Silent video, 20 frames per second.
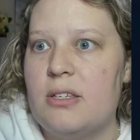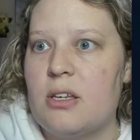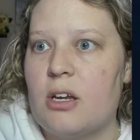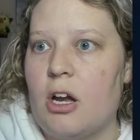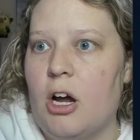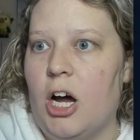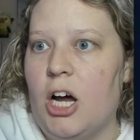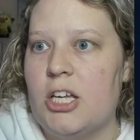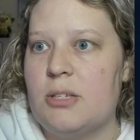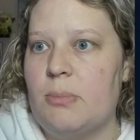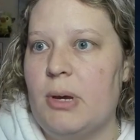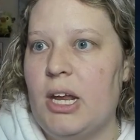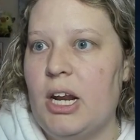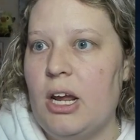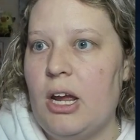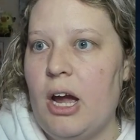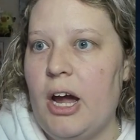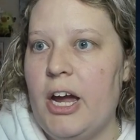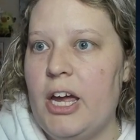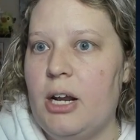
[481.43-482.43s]
a
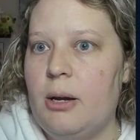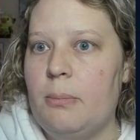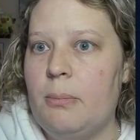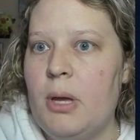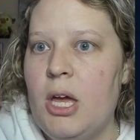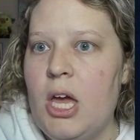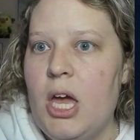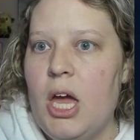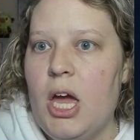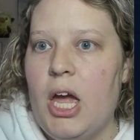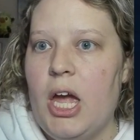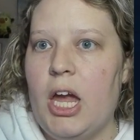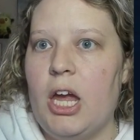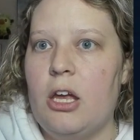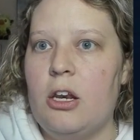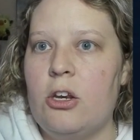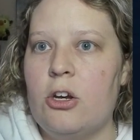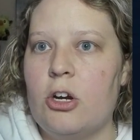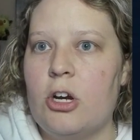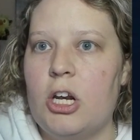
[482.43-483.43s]
cosmetic item,
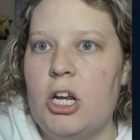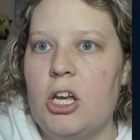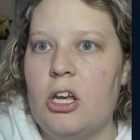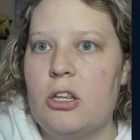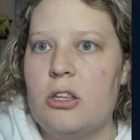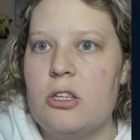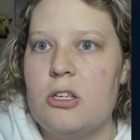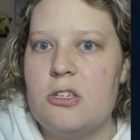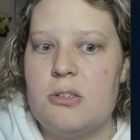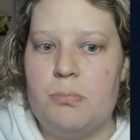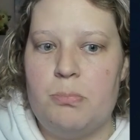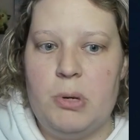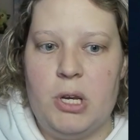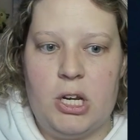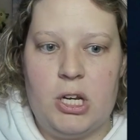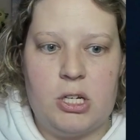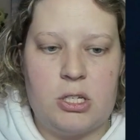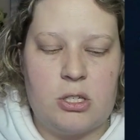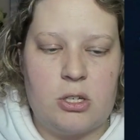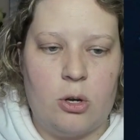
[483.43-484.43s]
and you're going to get this
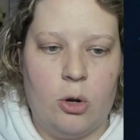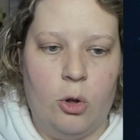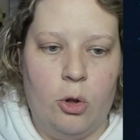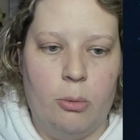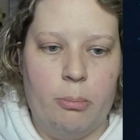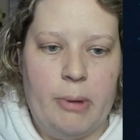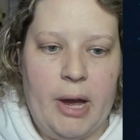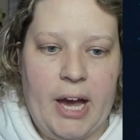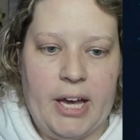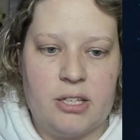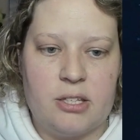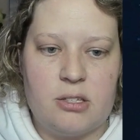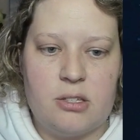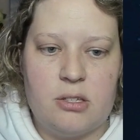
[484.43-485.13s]
beaked skull mask.